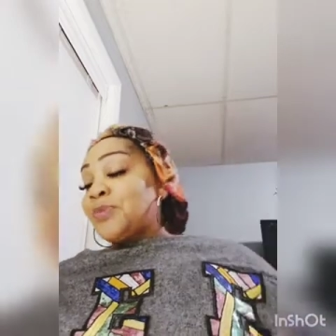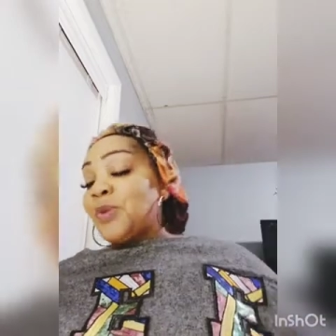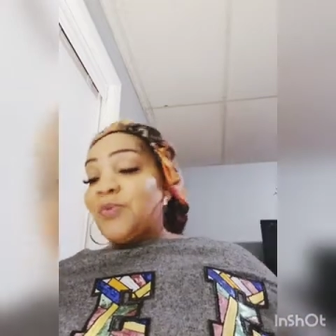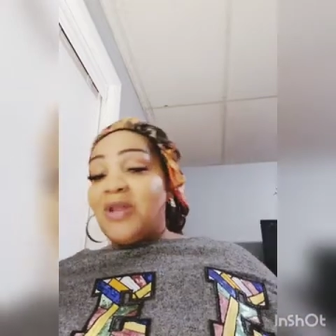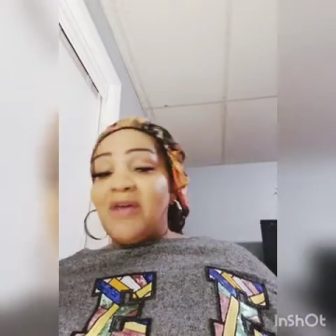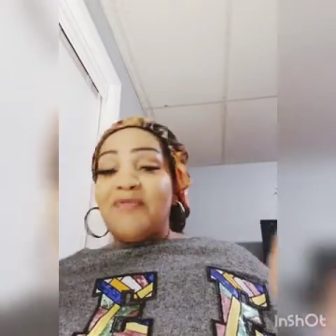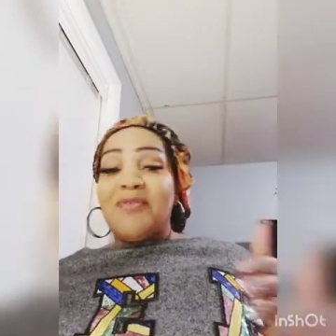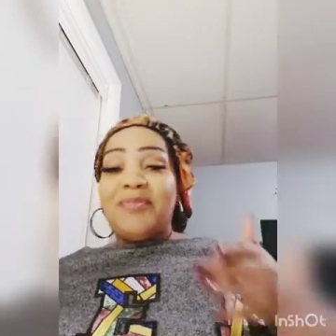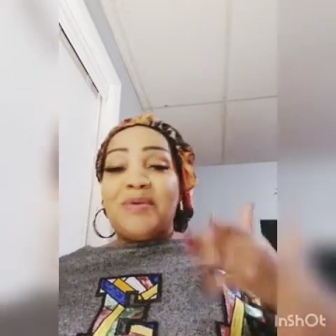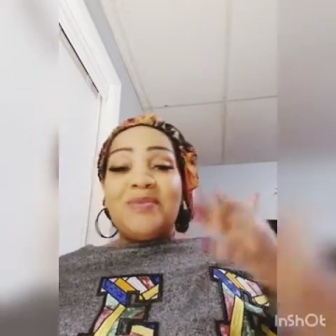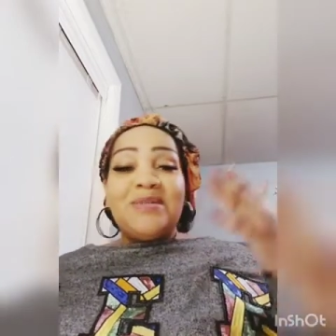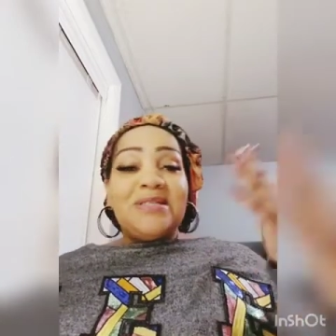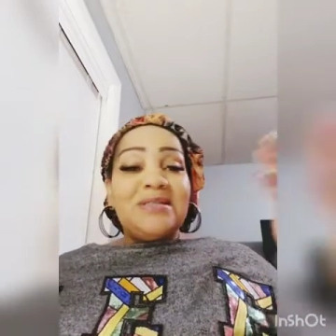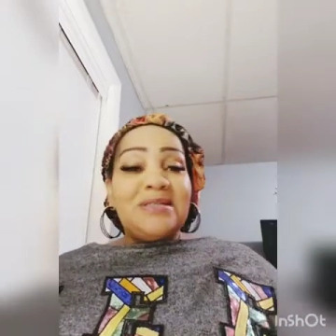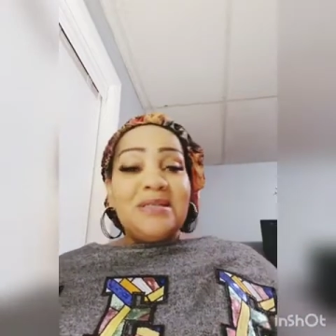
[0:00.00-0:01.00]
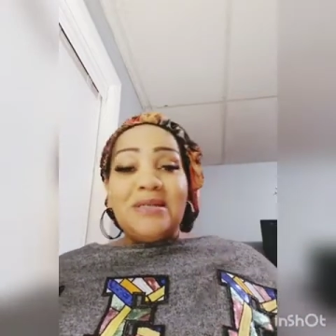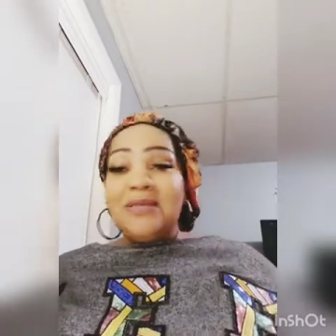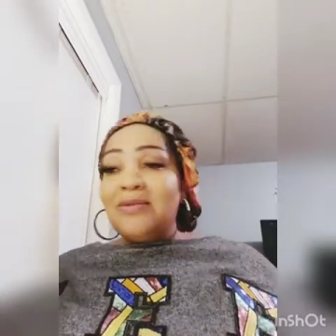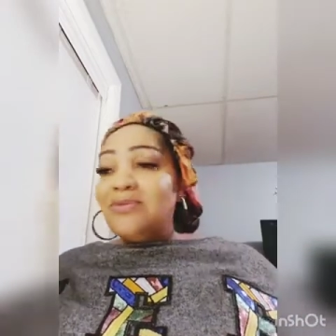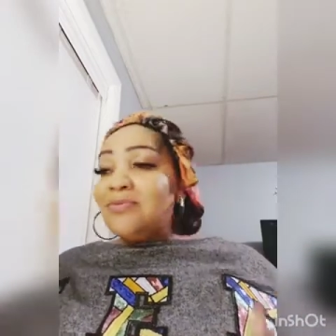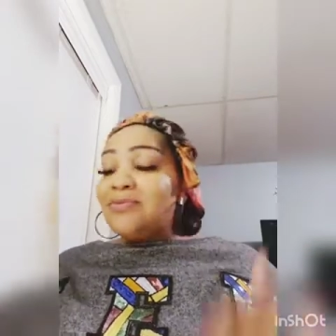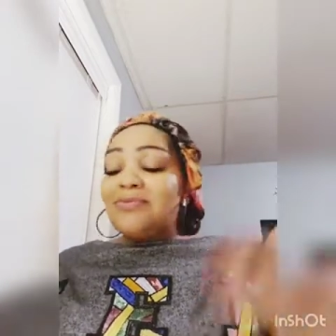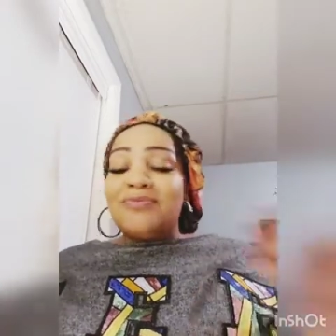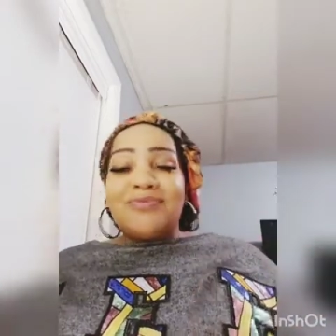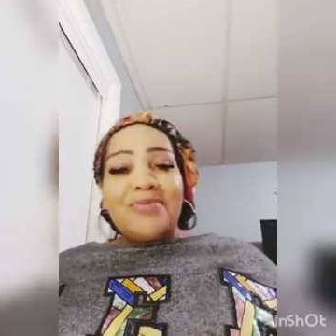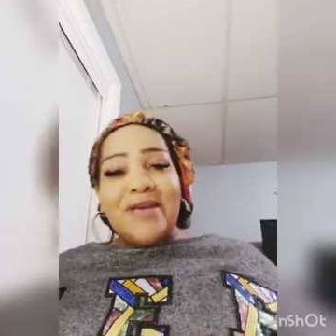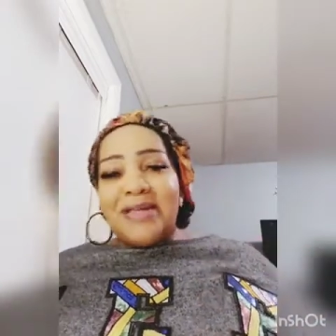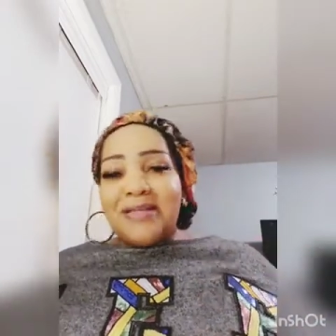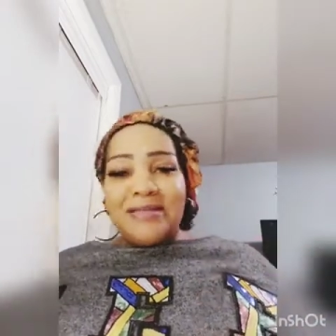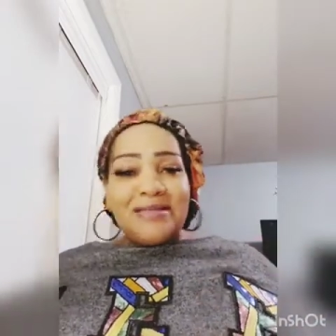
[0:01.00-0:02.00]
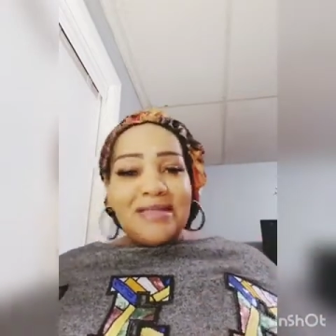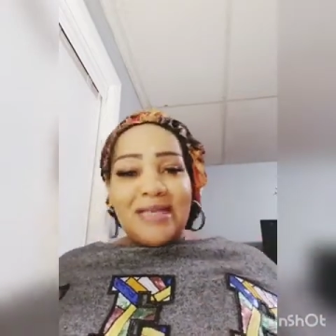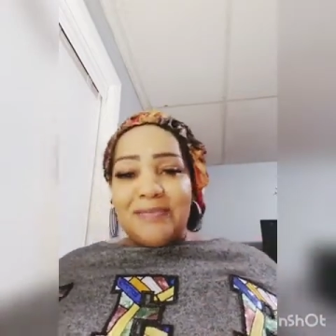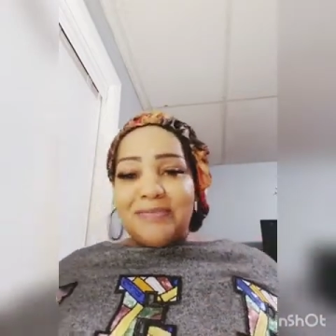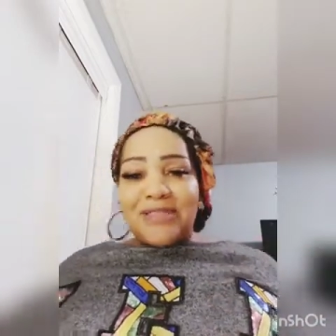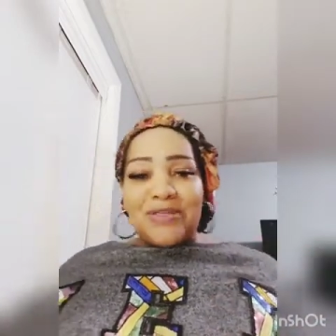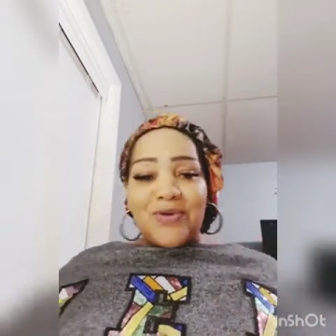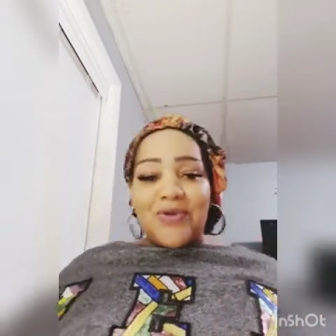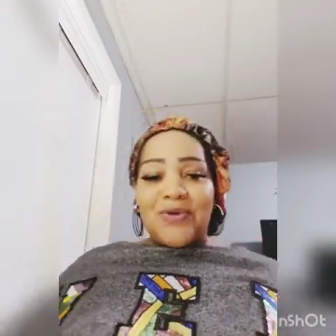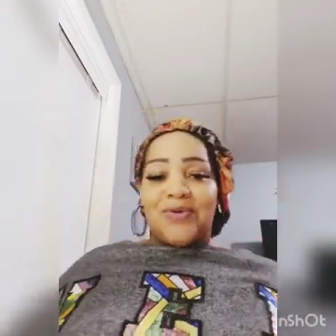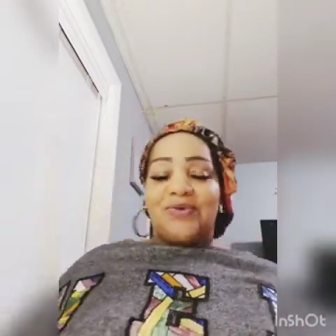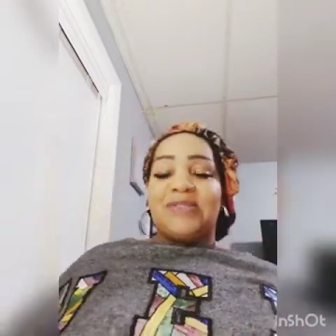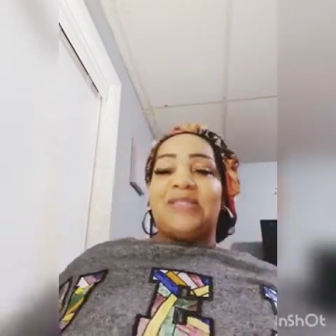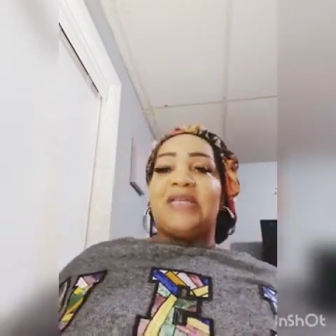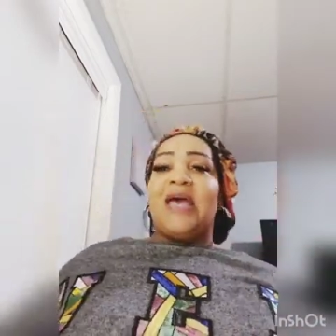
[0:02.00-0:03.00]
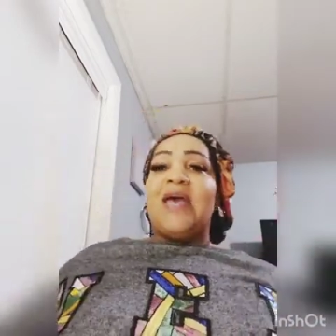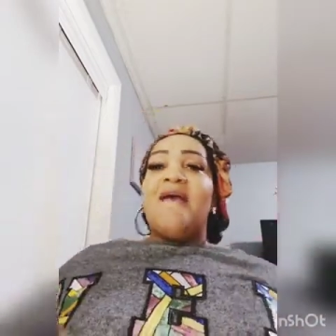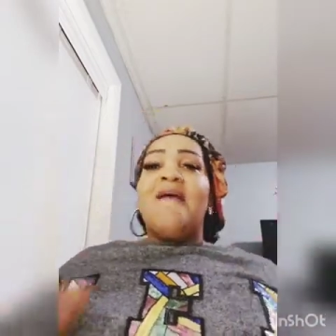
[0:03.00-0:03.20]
whatever, but we still ran the same circles.